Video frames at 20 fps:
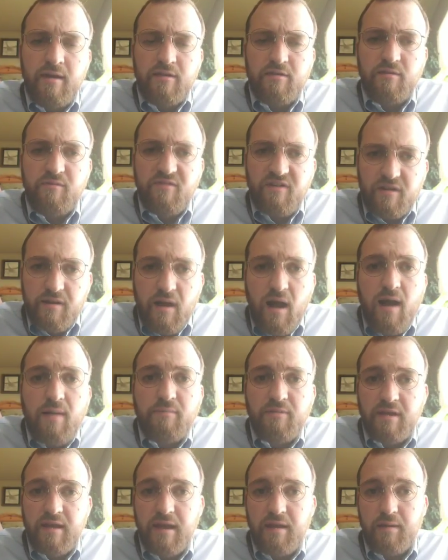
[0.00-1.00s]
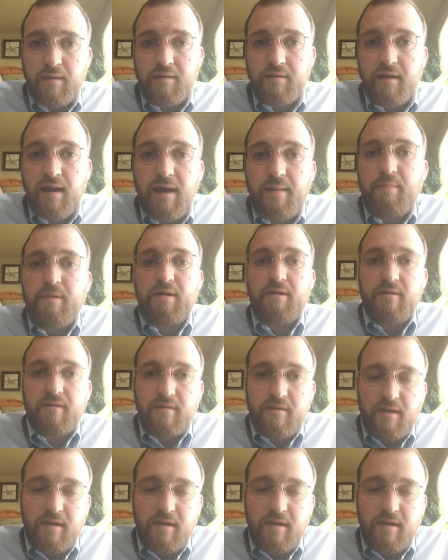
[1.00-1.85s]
It's a very complicated topic,